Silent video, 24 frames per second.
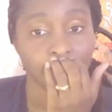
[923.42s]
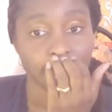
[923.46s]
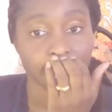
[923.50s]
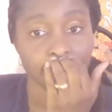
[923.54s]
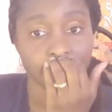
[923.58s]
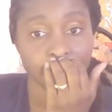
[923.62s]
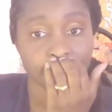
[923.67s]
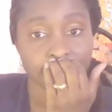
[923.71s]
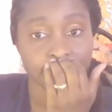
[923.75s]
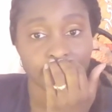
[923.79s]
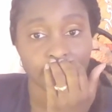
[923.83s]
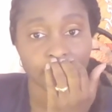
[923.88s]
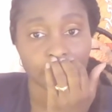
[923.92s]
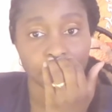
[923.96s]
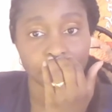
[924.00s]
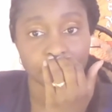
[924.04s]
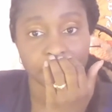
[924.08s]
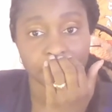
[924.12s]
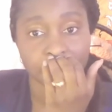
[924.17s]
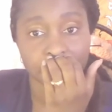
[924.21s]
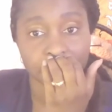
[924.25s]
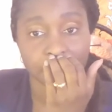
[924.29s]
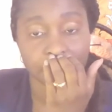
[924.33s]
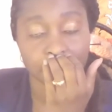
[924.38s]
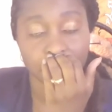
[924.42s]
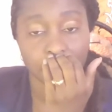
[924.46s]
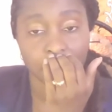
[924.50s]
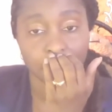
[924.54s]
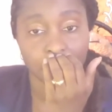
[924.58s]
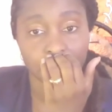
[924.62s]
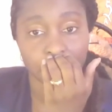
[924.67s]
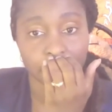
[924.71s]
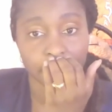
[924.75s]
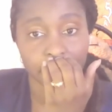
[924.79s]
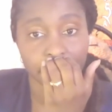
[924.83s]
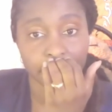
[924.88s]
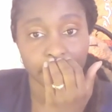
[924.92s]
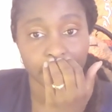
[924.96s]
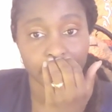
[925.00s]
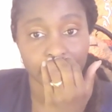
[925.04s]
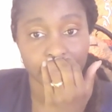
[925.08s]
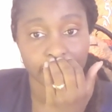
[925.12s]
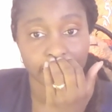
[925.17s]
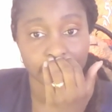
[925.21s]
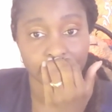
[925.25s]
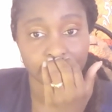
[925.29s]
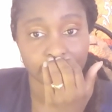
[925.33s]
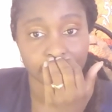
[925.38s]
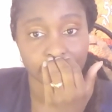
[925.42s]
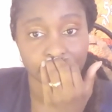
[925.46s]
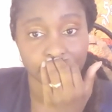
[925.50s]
This helps me to calm my mind.